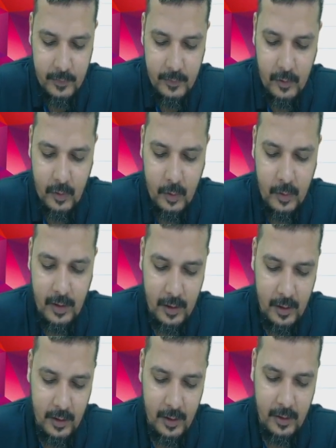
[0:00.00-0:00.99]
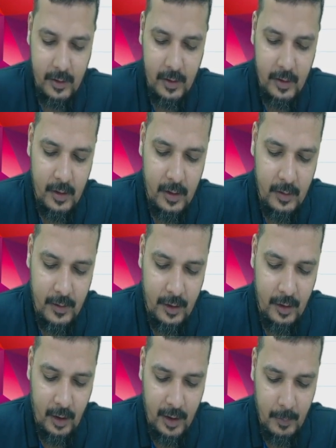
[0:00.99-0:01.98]
So here, when you're
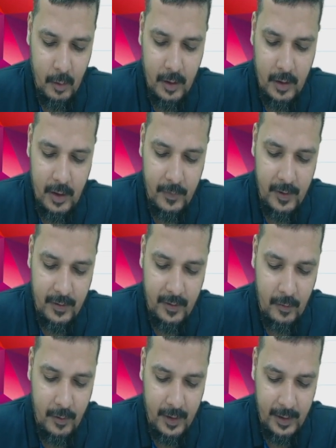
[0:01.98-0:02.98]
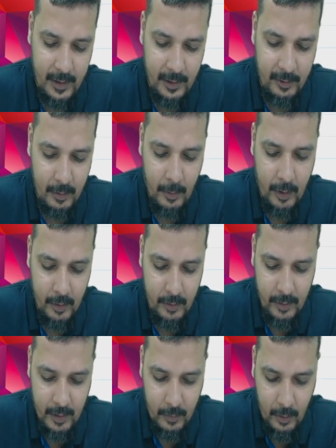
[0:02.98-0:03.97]
talking about if it is of agricultural
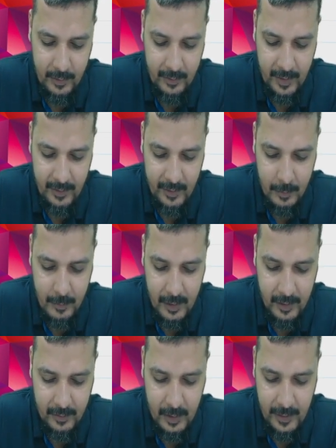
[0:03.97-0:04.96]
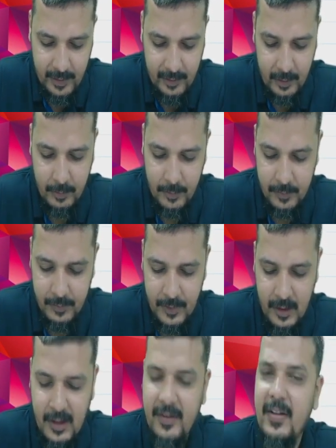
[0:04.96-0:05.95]
produce, it was exempt, it is still exempt.
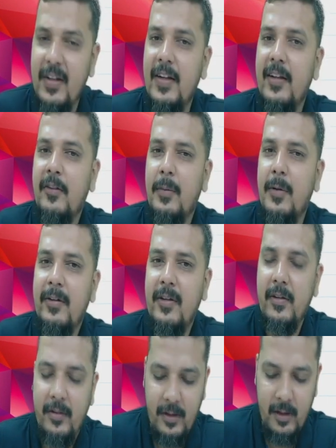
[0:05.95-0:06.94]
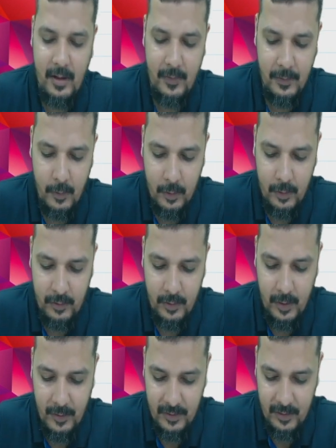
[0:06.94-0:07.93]
Cereals, pulses, fruits,
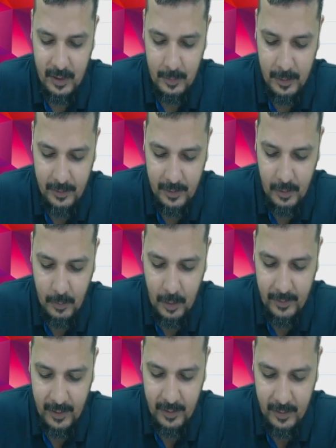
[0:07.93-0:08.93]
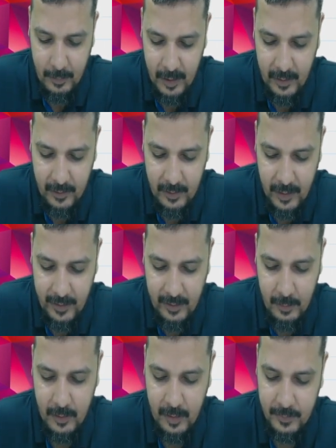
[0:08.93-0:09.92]
vegetables, it was exempt, it is still
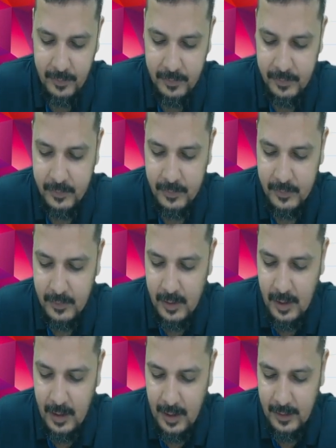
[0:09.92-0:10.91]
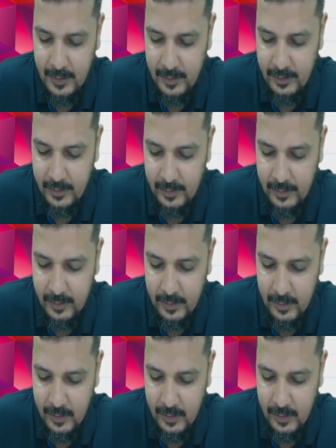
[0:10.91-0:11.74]
exempt. Others,